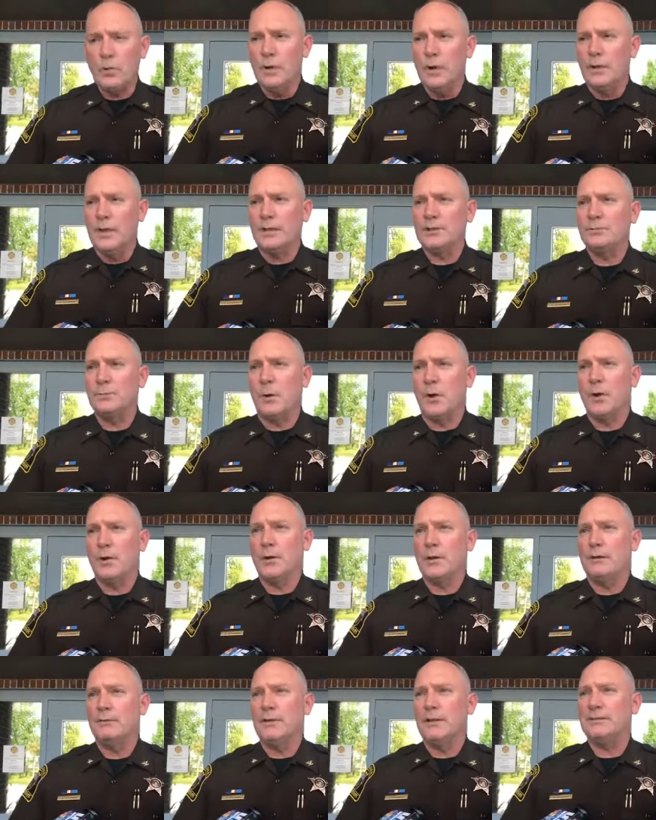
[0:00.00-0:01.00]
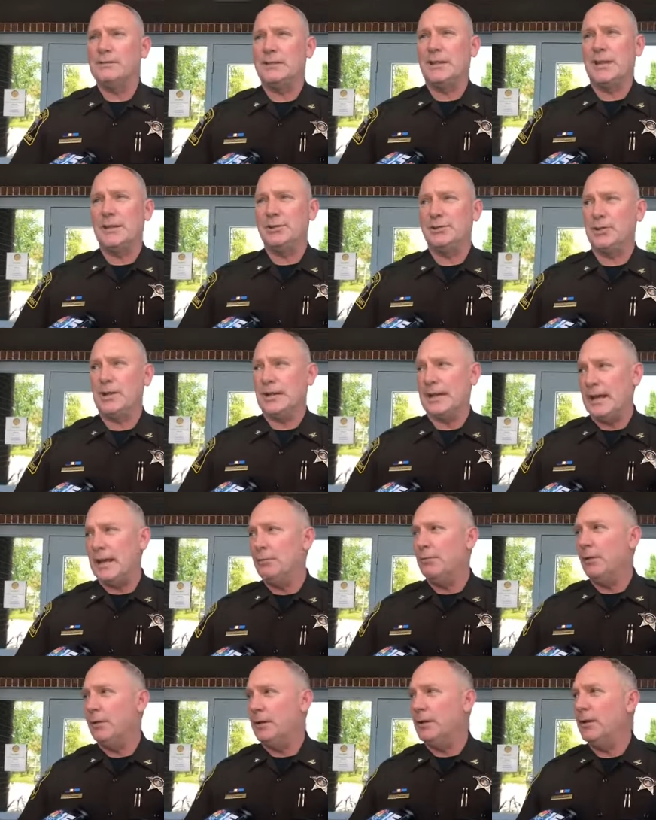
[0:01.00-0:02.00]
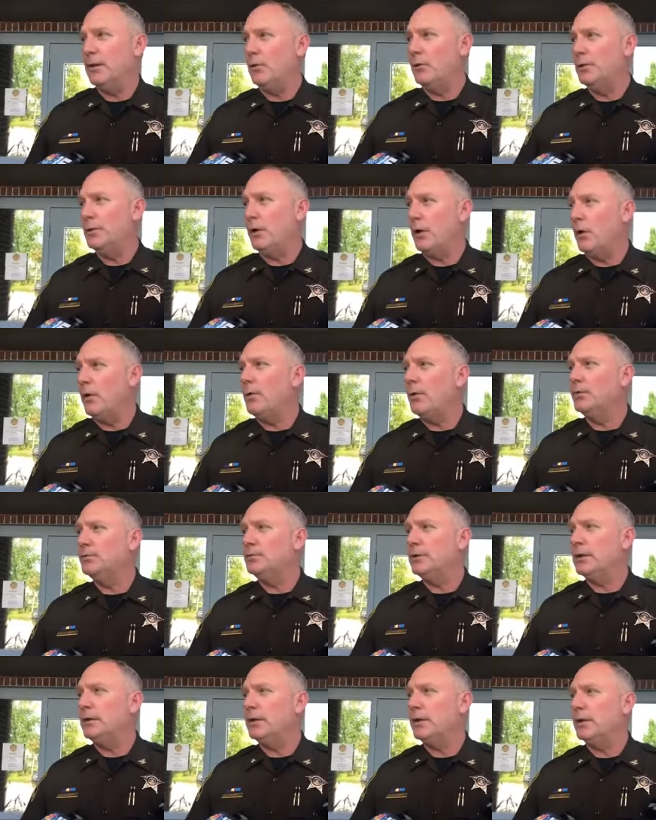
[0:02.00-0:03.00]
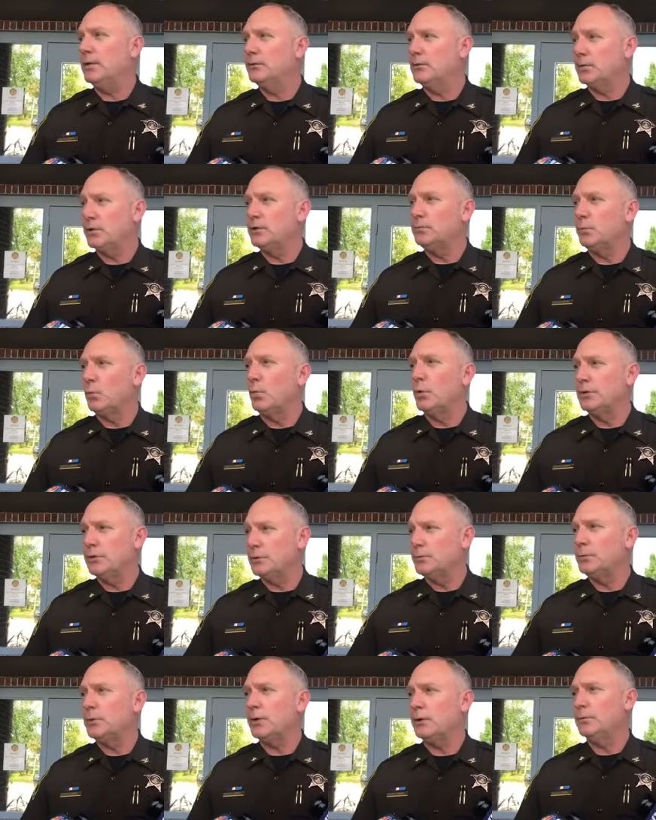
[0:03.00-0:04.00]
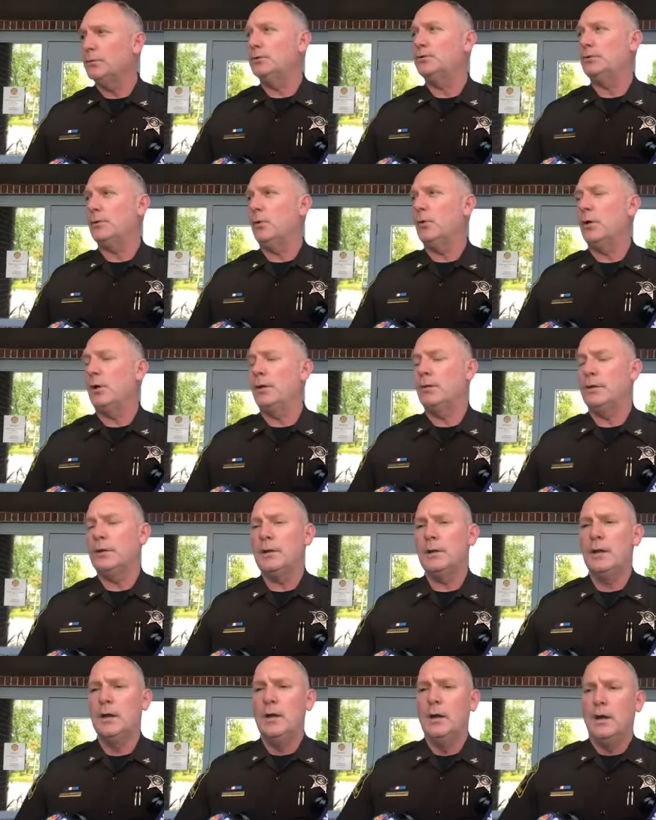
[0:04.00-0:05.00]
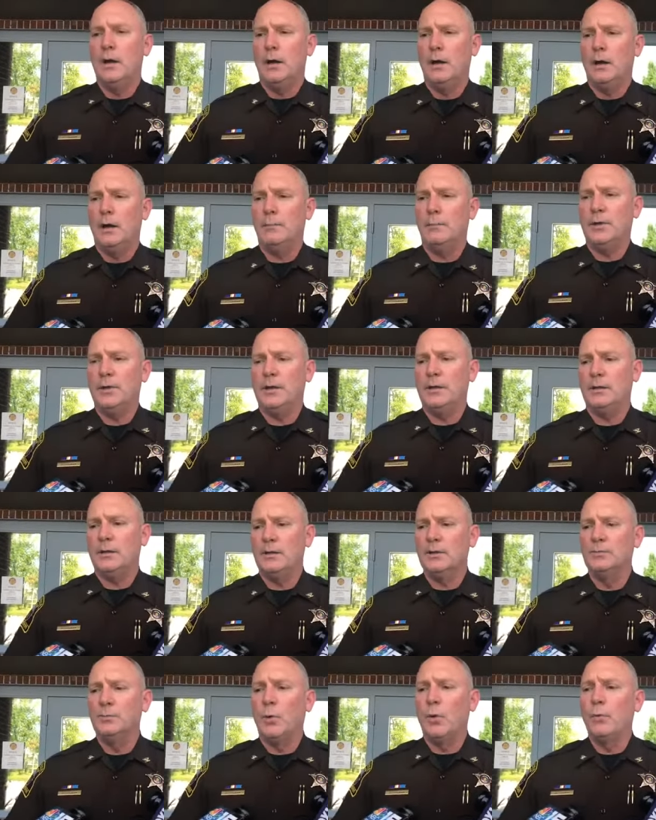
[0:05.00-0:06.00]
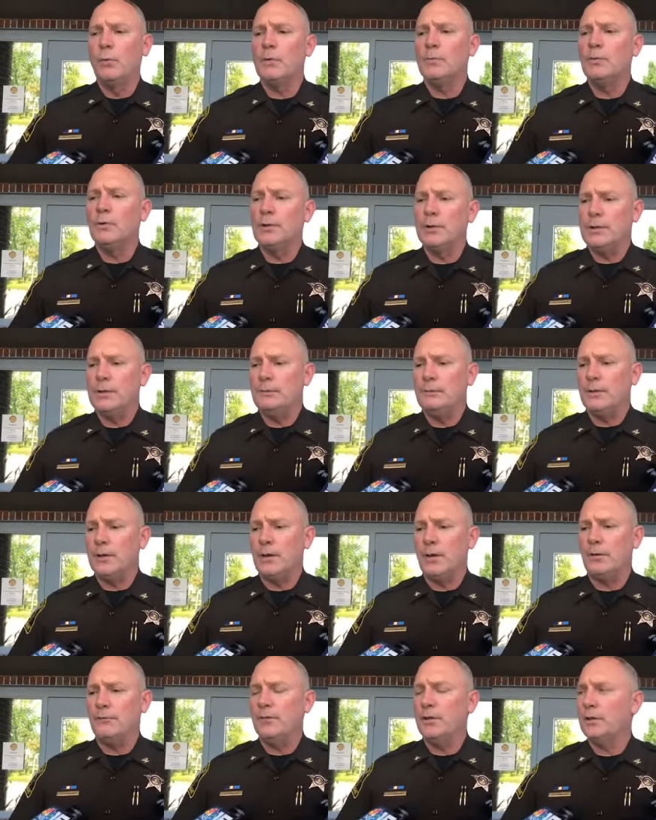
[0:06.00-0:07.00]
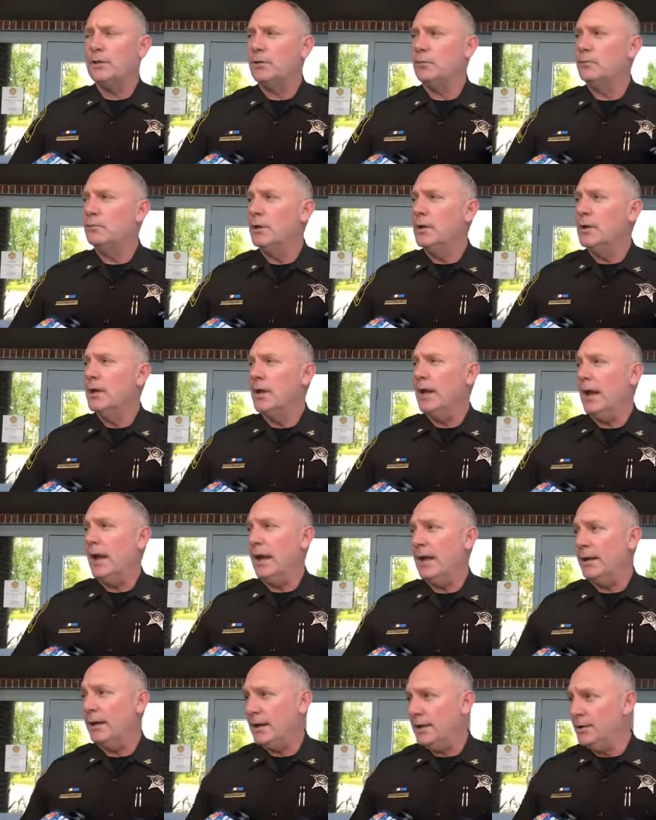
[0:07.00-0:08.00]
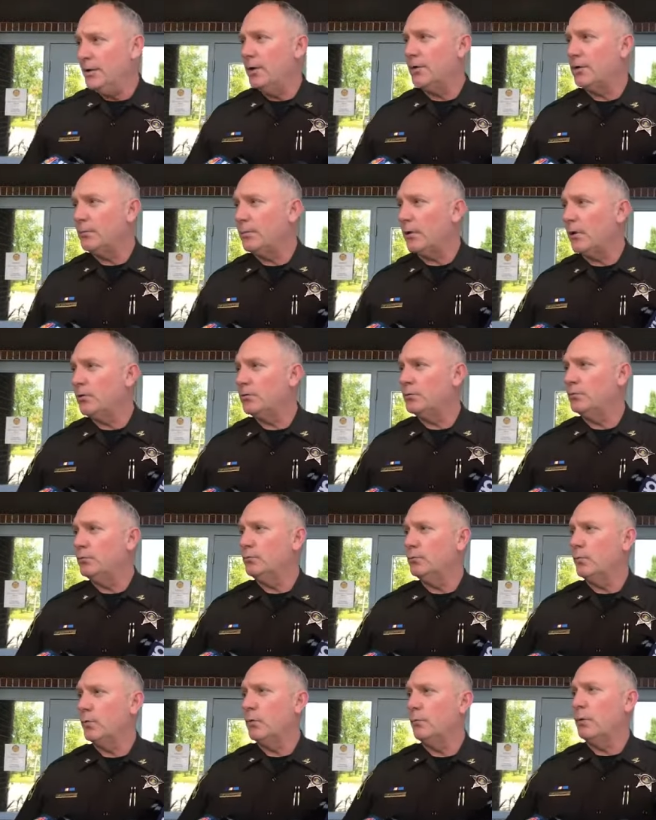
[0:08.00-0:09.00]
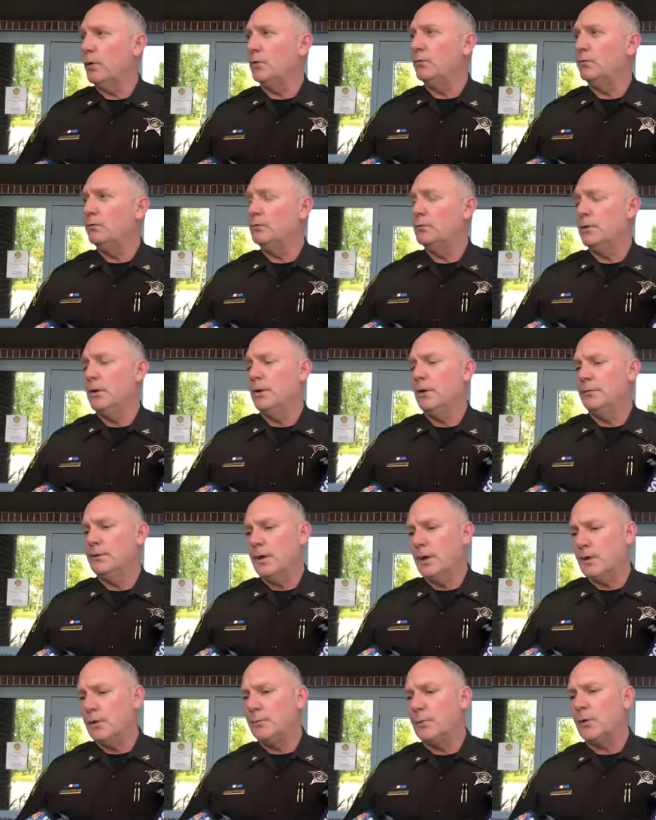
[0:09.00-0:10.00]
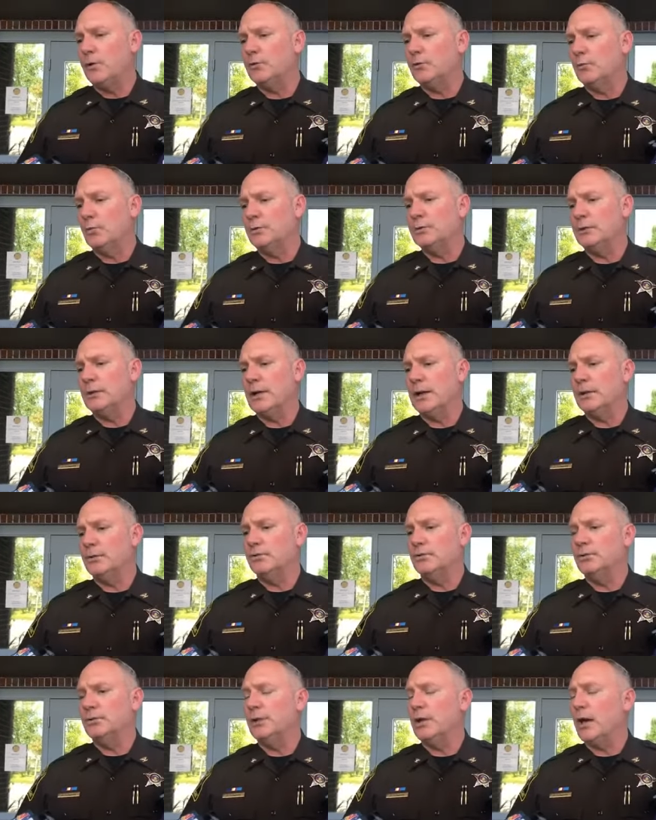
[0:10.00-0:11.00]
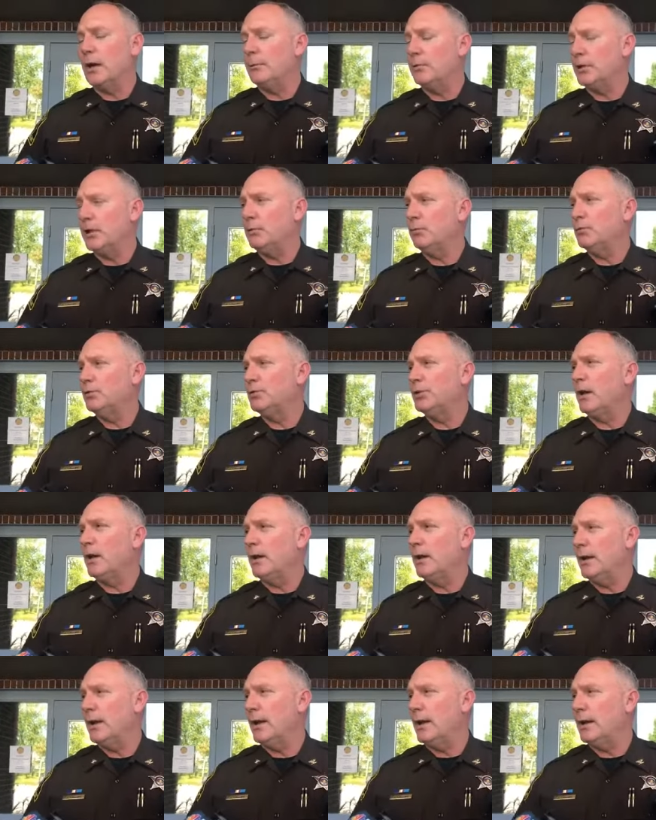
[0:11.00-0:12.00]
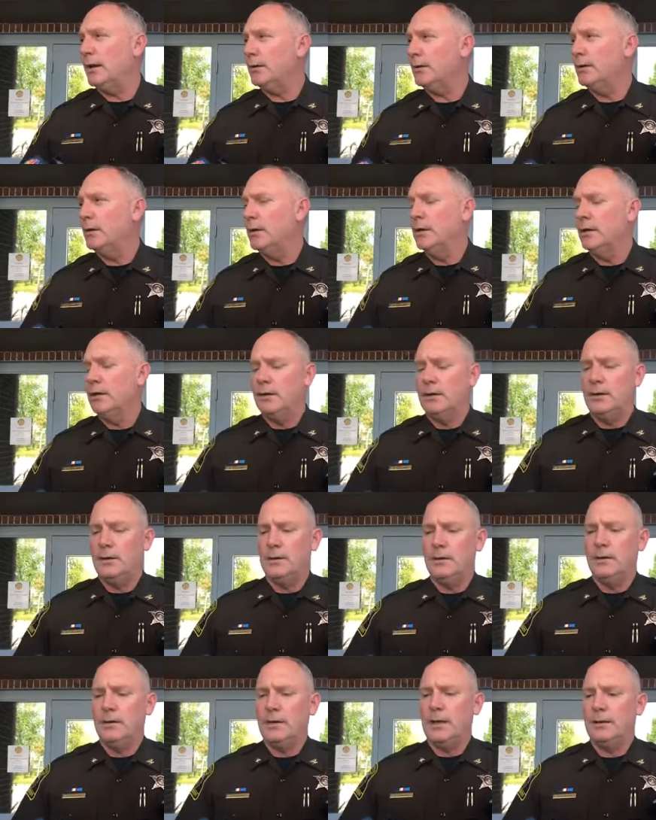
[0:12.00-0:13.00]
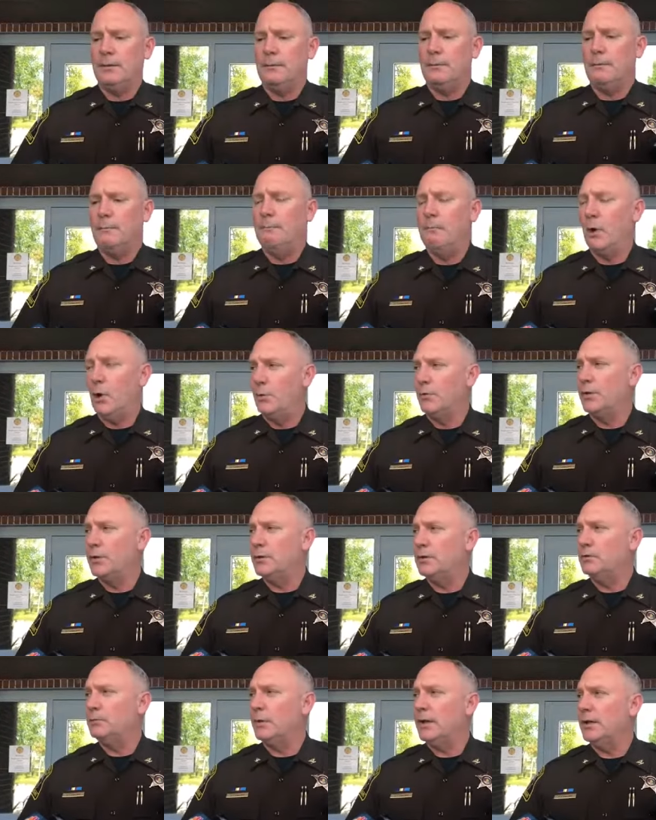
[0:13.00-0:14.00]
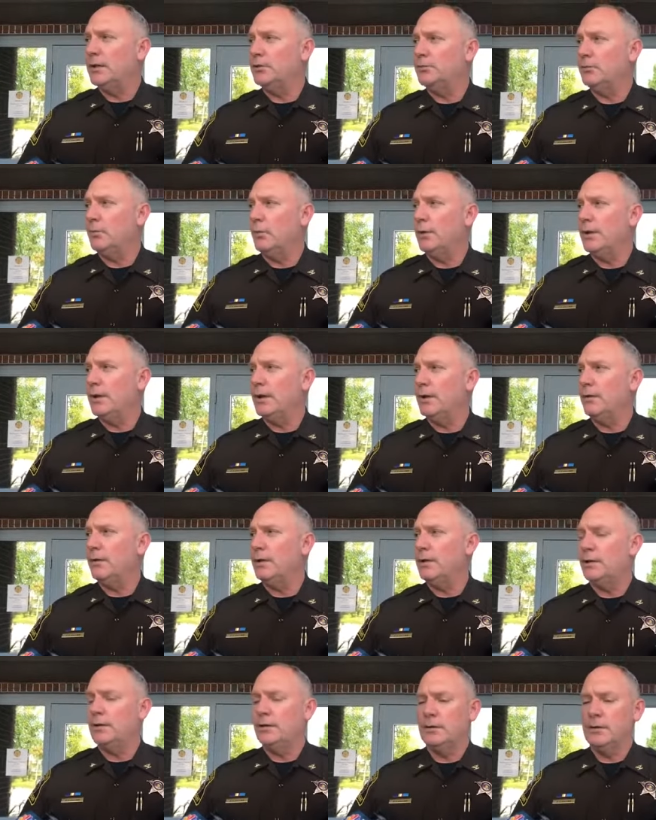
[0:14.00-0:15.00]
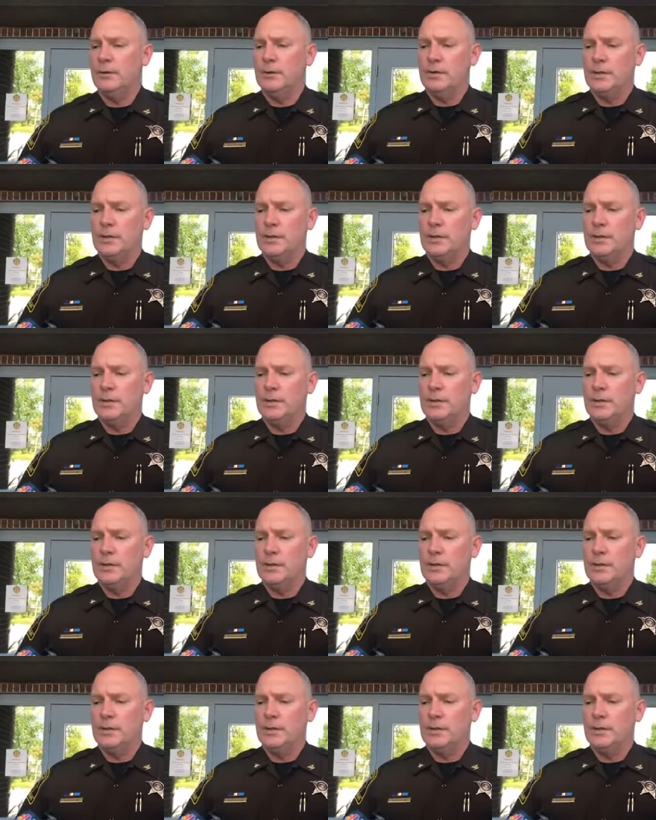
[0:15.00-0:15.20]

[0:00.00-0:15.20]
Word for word: Well, that's part of the investigation. I can't really go into all those details at this point, just because it's so early. Uh, but at this point, we believe that our victim and another person were both. The other person wasn't actually shot, but they were shot at, uh, both in the Spanish Fort area.